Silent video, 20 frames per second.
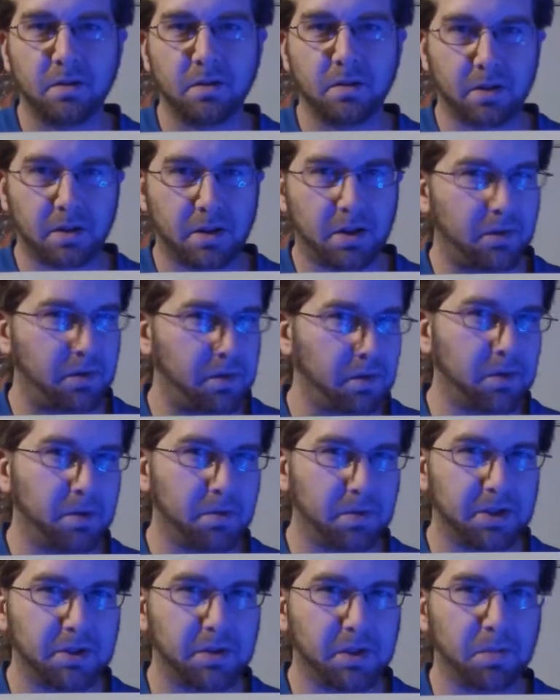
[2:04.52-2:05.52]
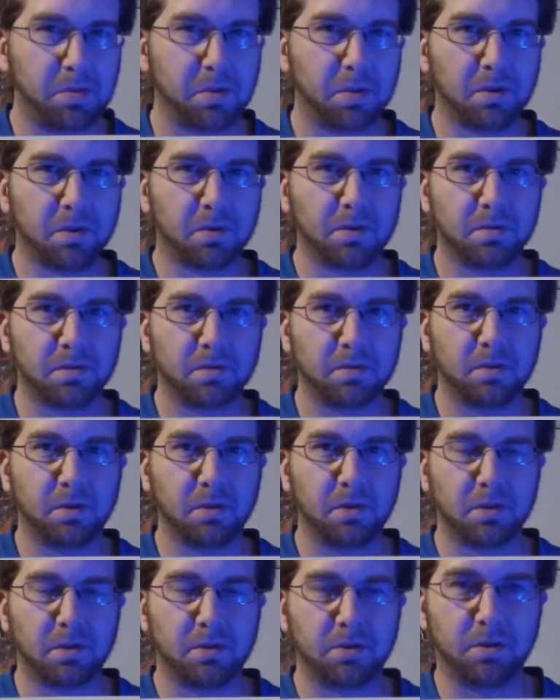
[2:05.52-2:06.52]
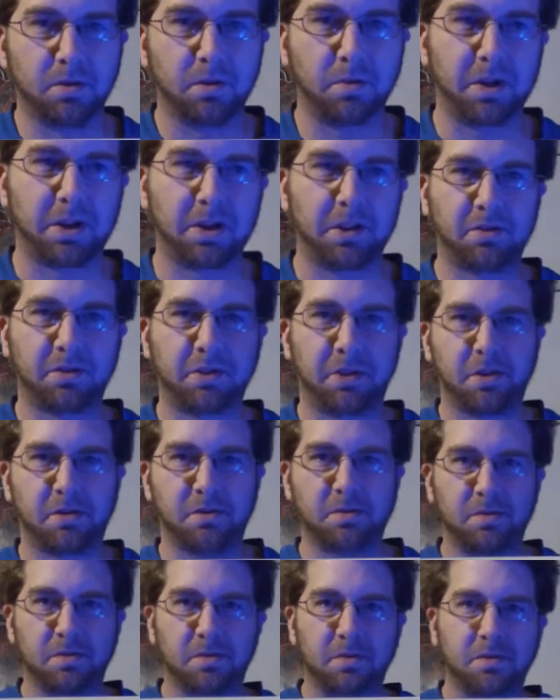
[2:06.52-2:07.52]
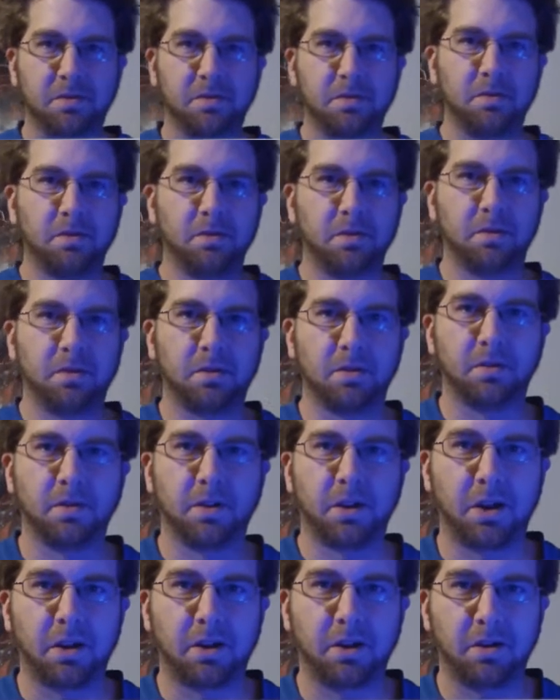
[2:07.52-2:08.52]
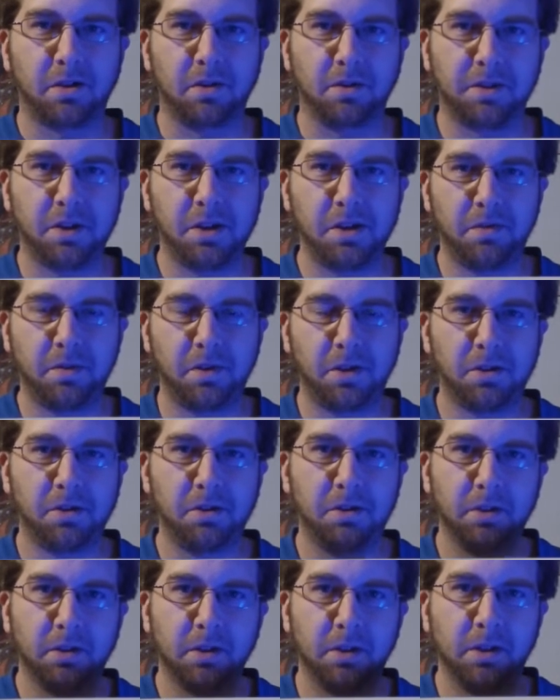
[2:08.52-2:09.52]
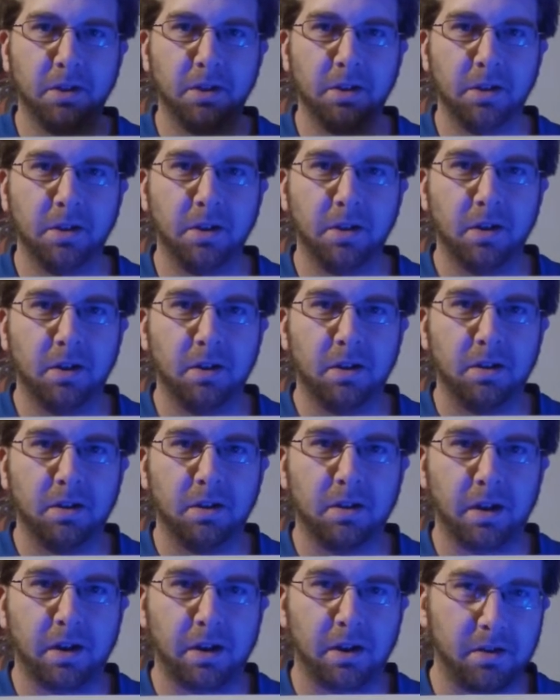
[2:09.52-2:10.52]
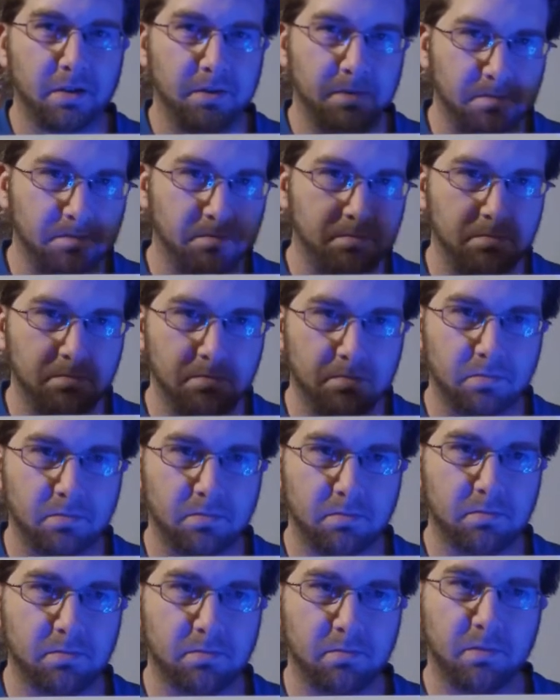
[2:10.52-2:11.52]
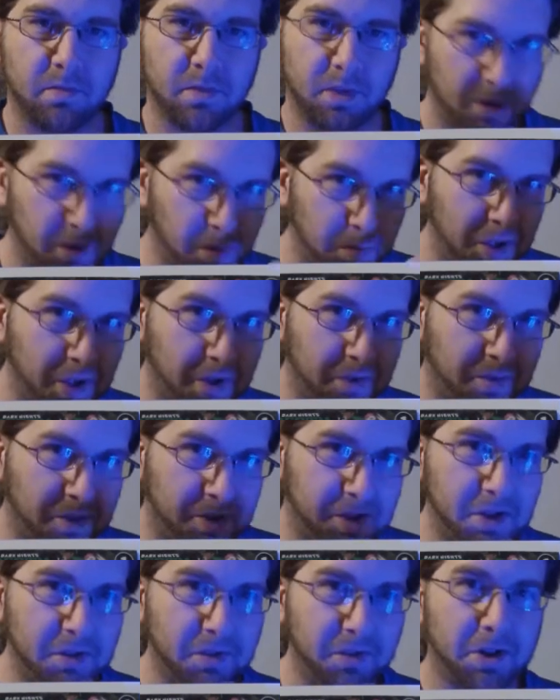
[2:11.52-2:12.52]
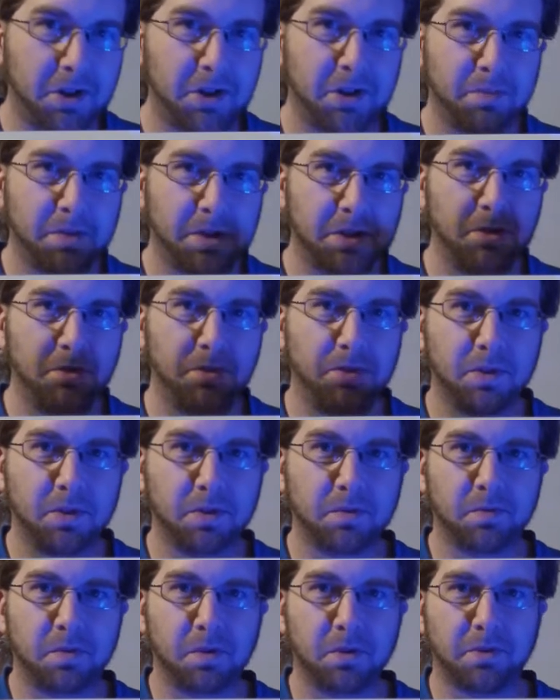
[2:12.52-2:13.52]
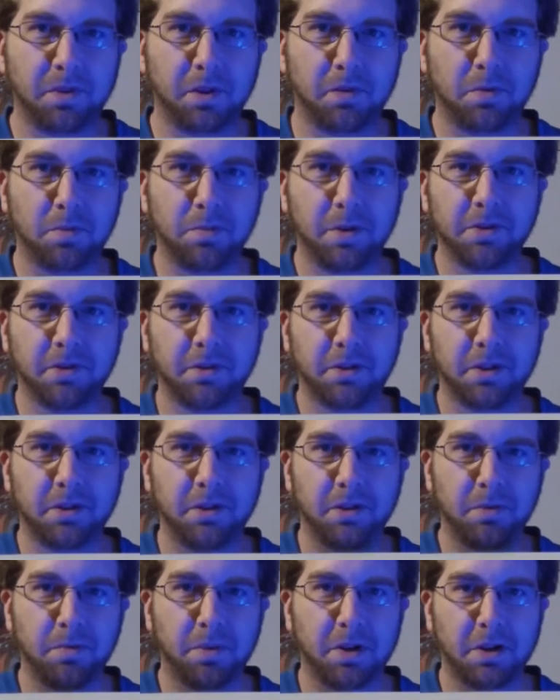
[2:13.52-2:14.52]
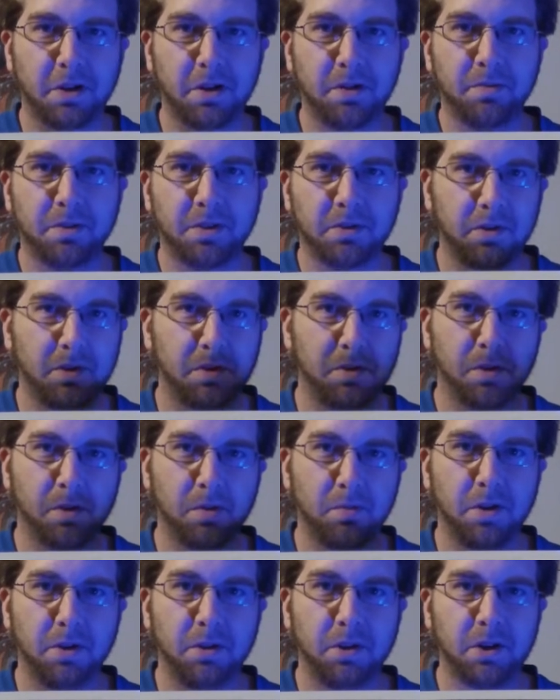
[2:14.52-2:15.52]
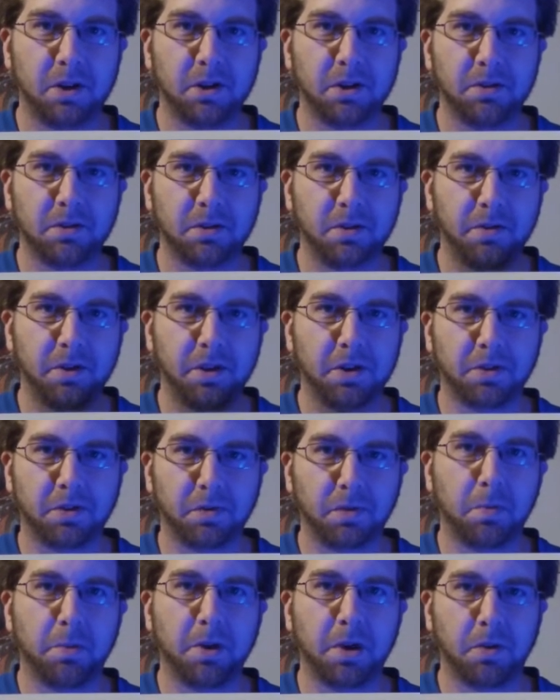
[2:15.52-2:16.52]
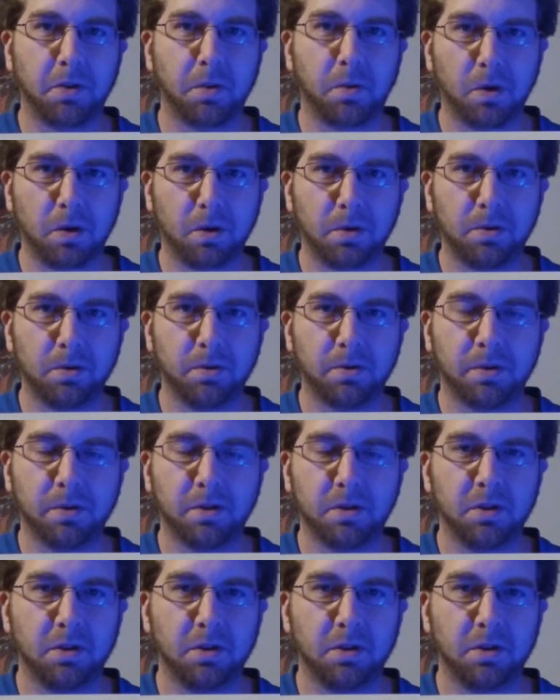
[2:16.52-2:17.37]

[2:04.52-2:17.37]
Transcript: I got it for a little bit cheaper due to my discount that I get on TFAW. And a little plug for TFAW. I've been using them for several months now to get my comics. I order them online. They're things from another world.